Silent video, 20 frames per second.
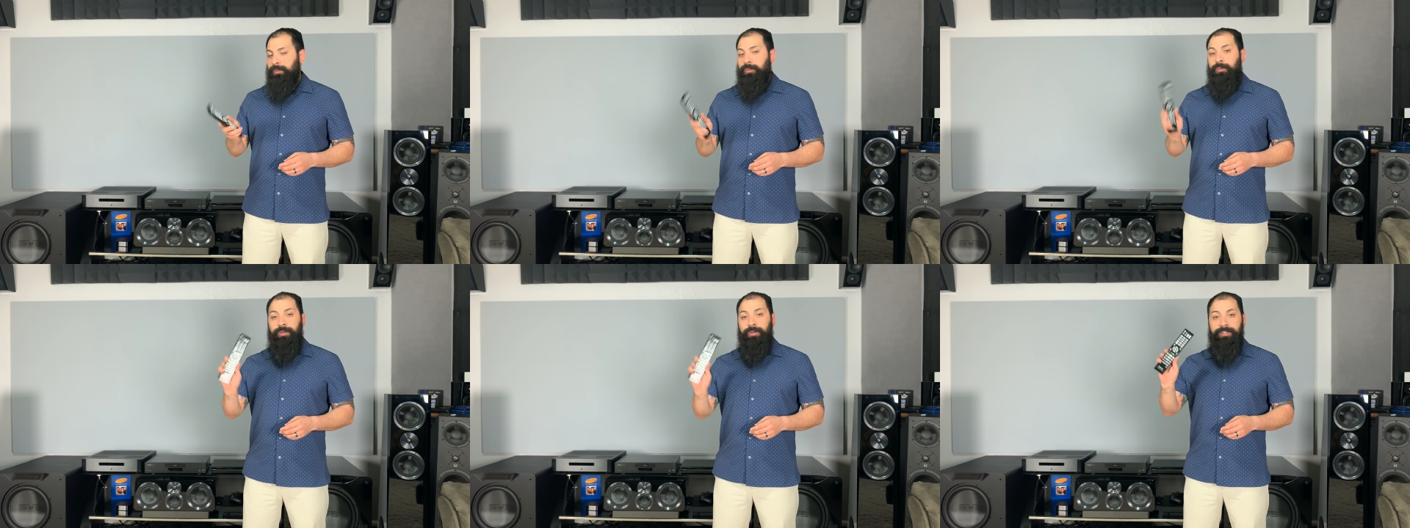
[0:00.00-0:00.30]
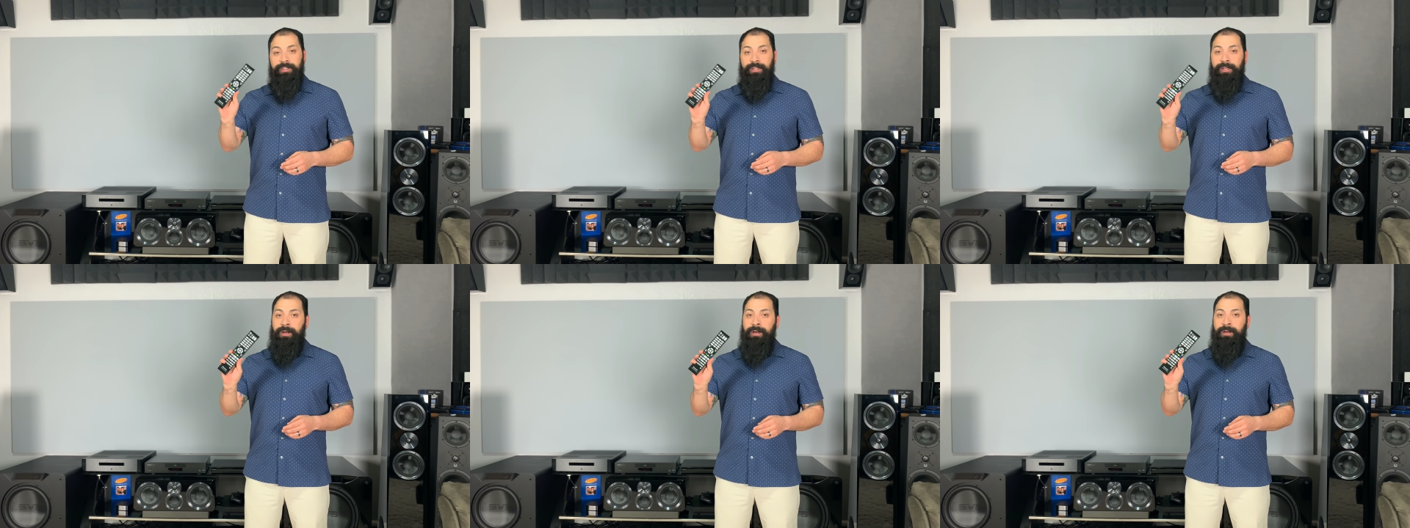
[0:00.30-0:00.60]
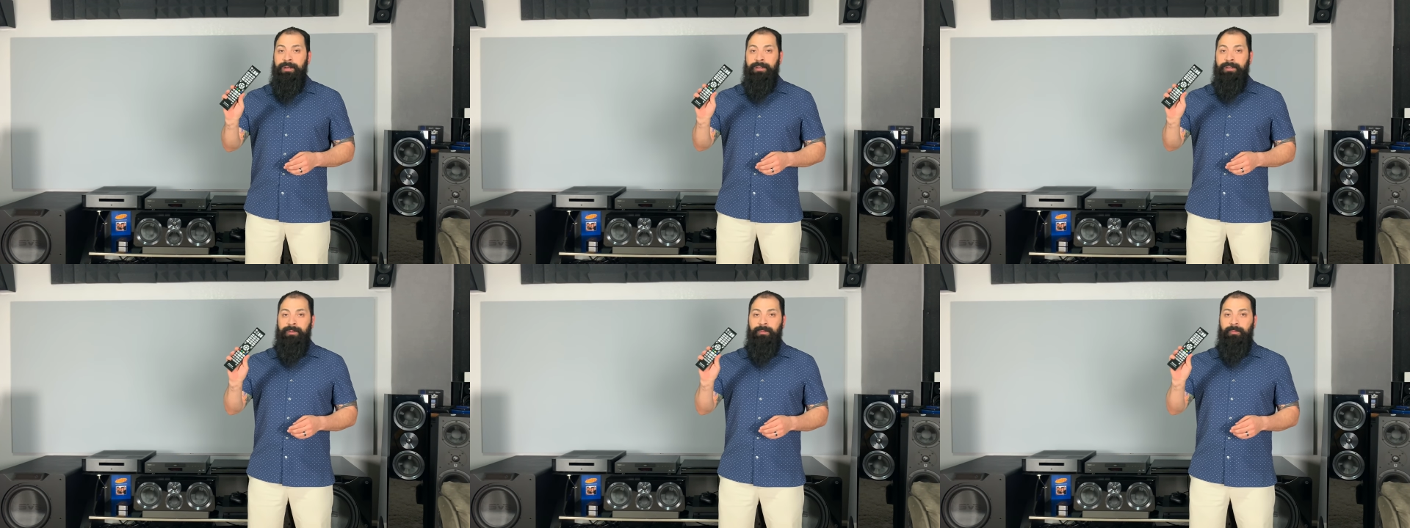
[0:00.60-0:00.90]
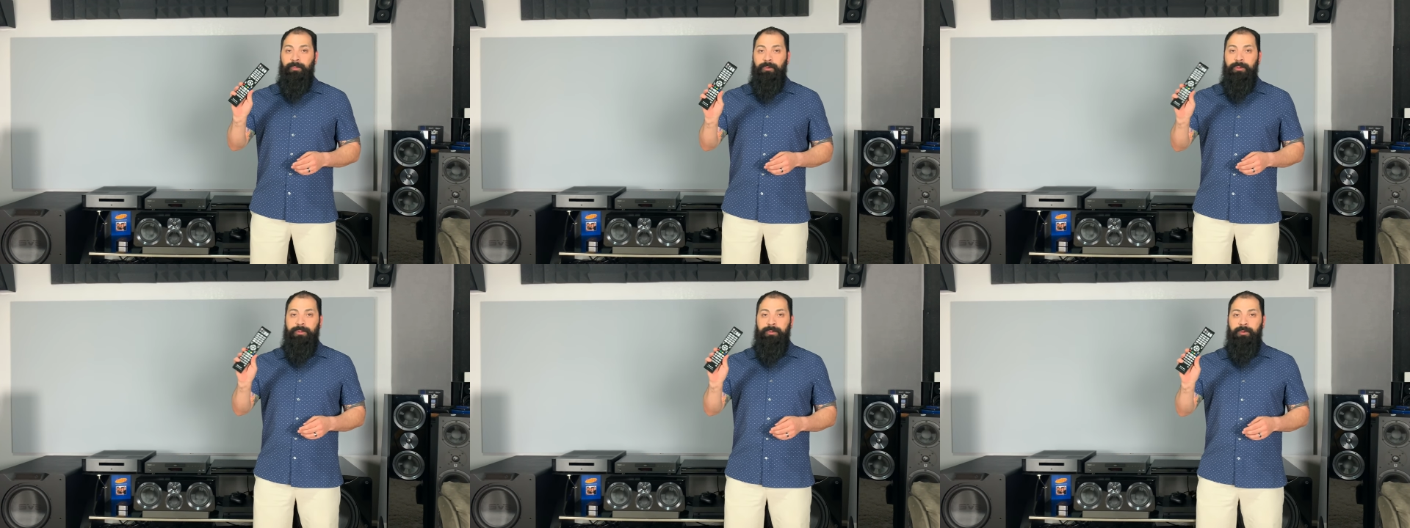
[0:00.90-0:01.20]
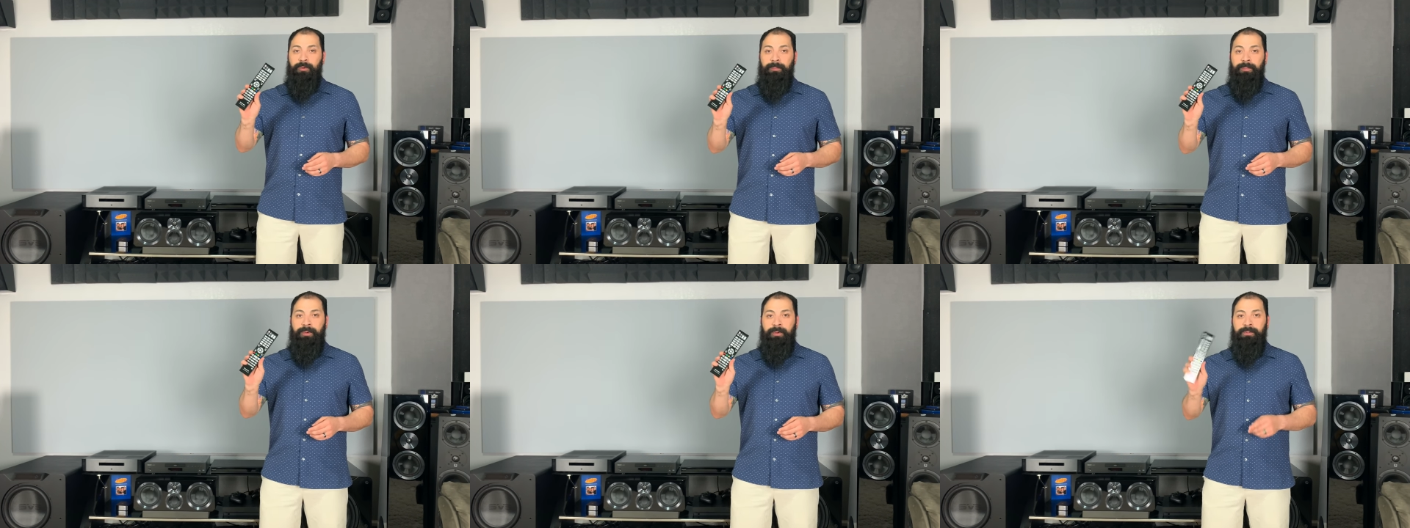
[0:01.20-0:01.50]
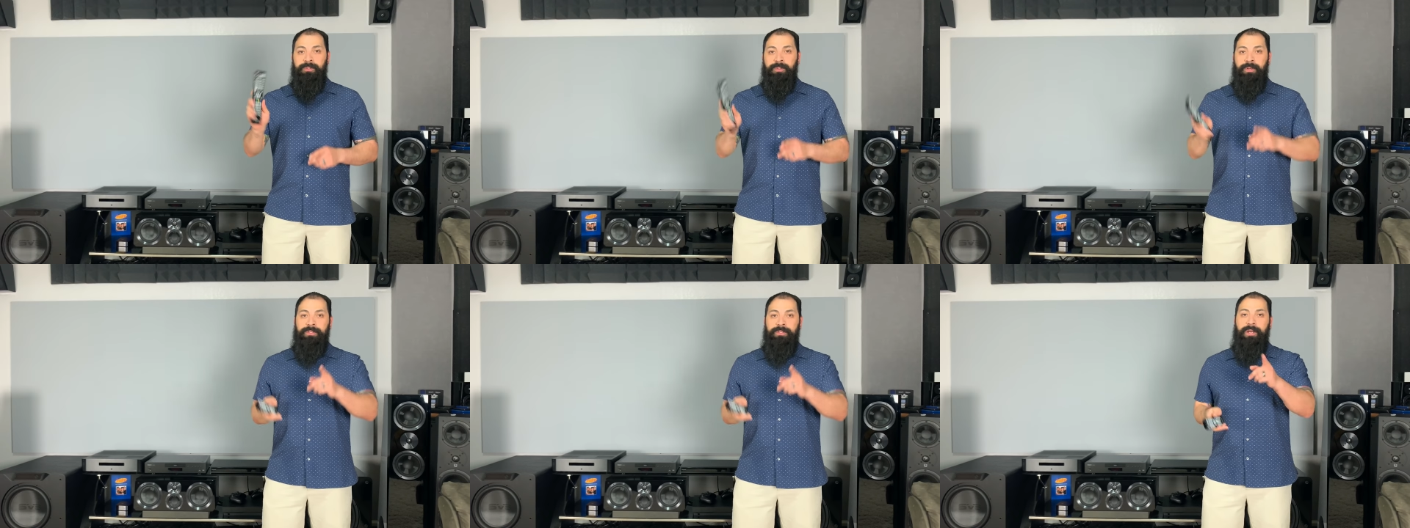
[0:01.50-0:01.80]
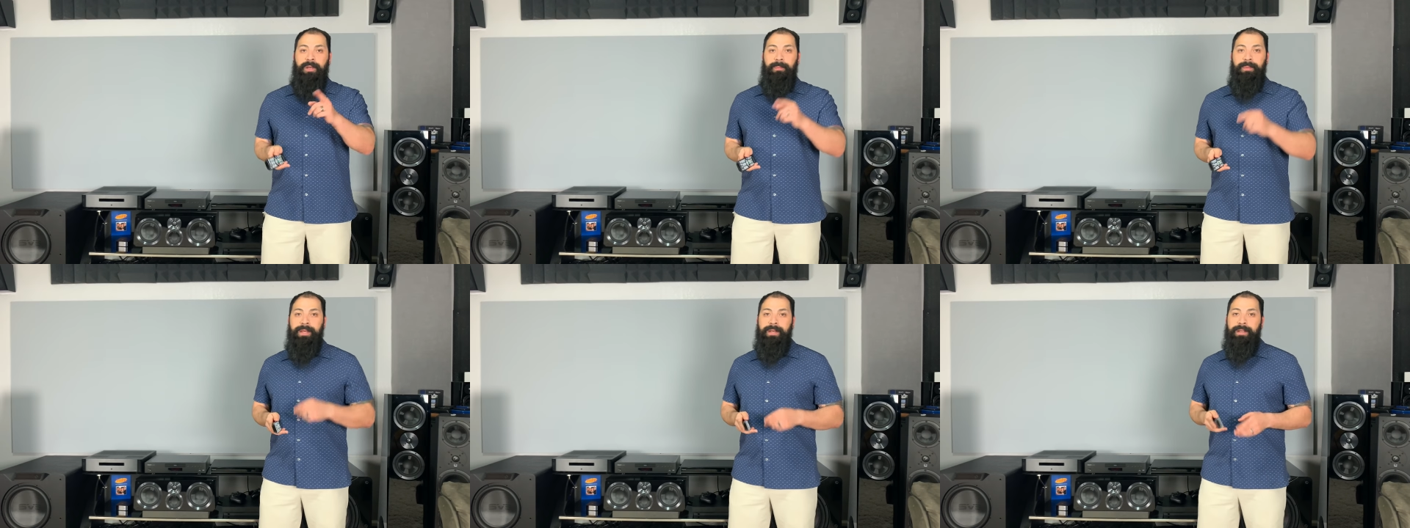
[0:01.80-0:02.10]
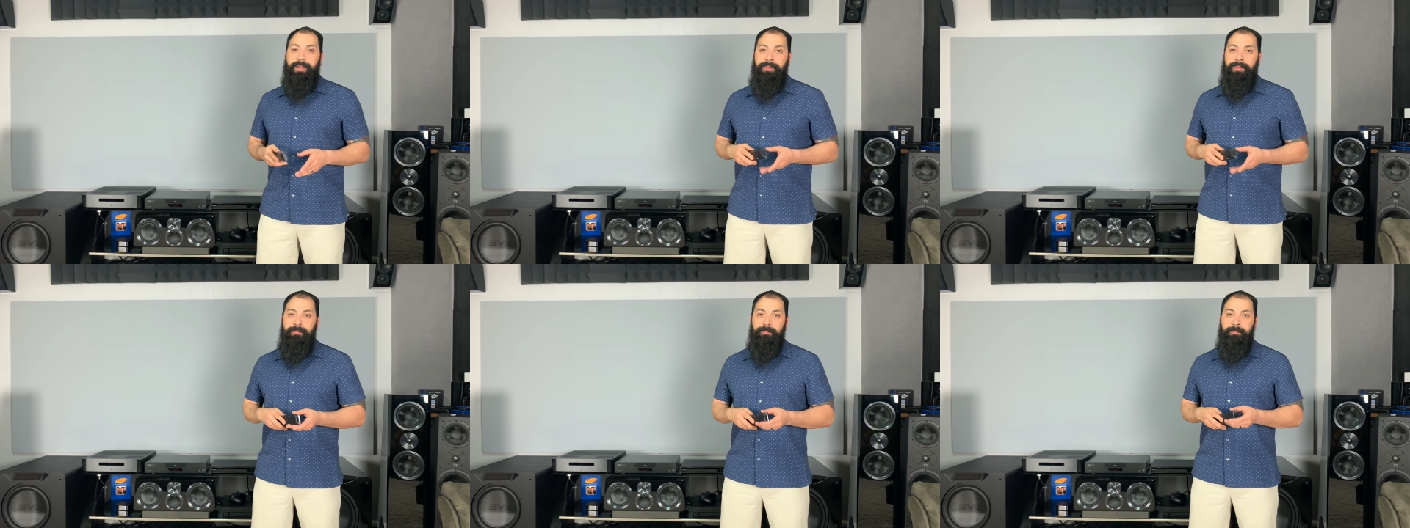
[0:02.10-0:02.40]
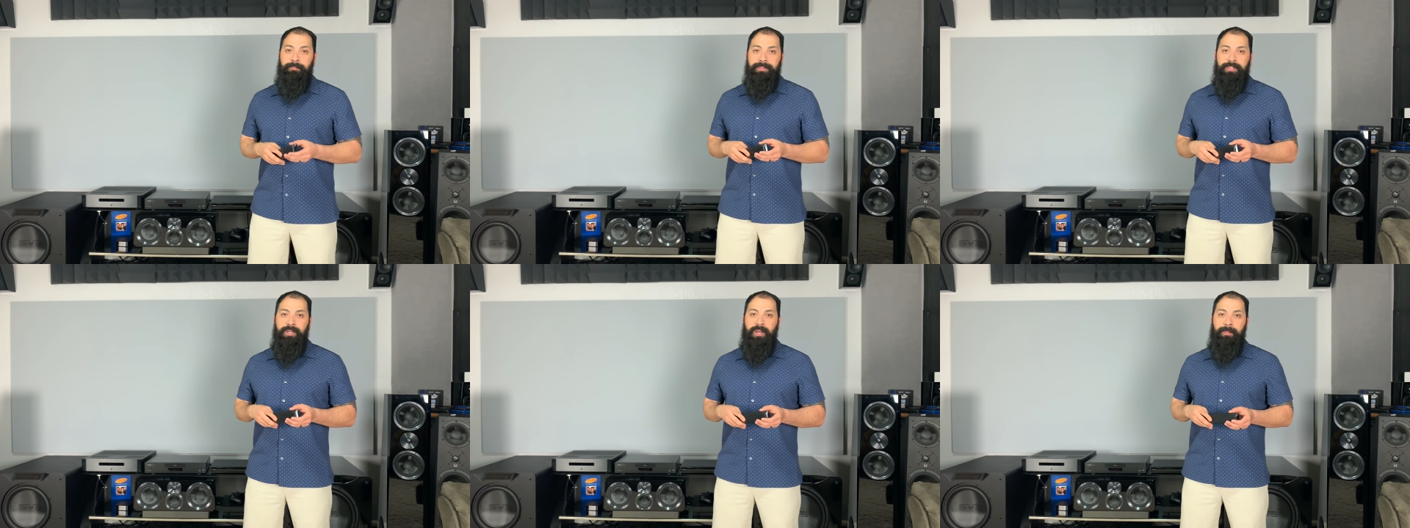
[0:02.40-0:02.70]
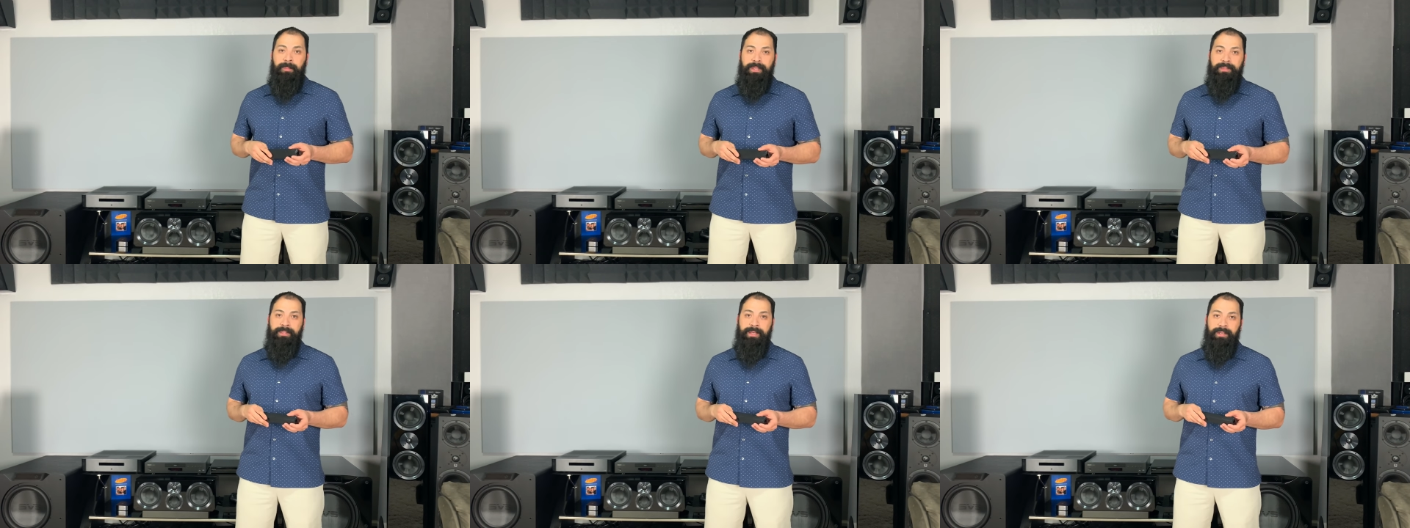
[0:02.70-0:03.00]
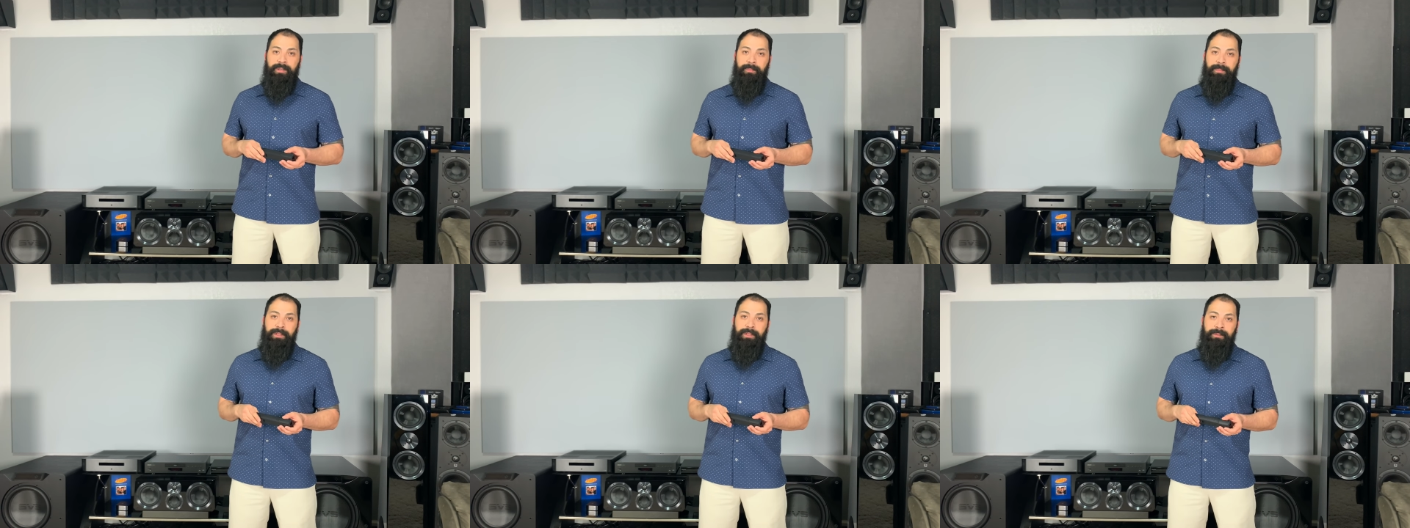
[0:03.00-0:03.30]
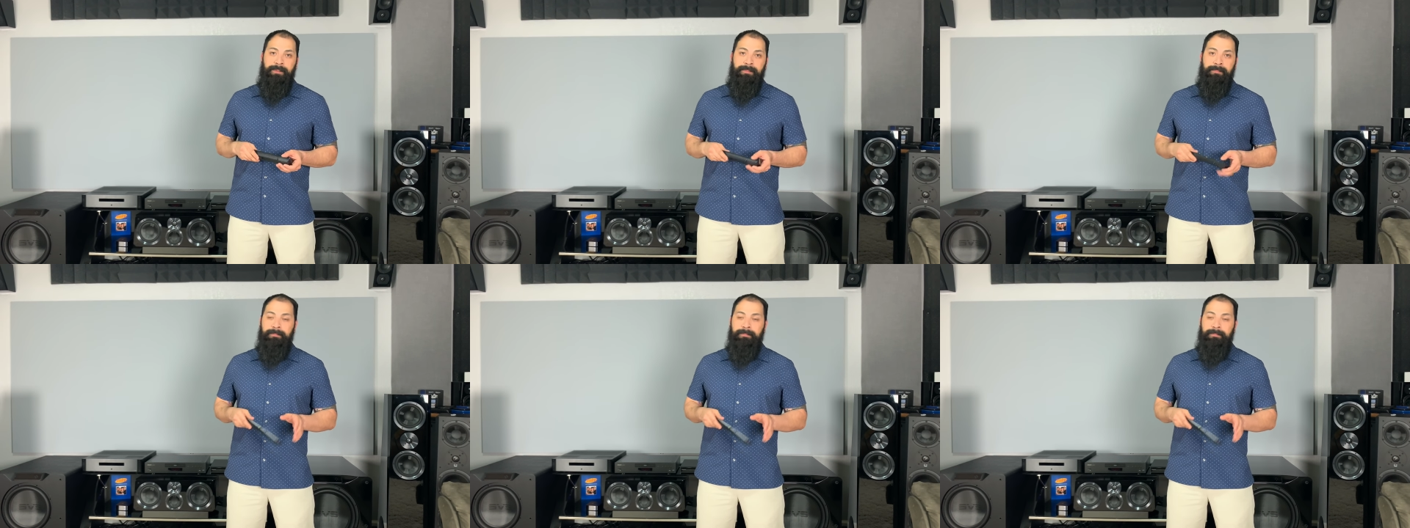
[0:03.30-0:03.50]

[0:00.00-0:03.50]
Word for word: there is a con with the remote, so I'll talk about that, talk about that in a minute.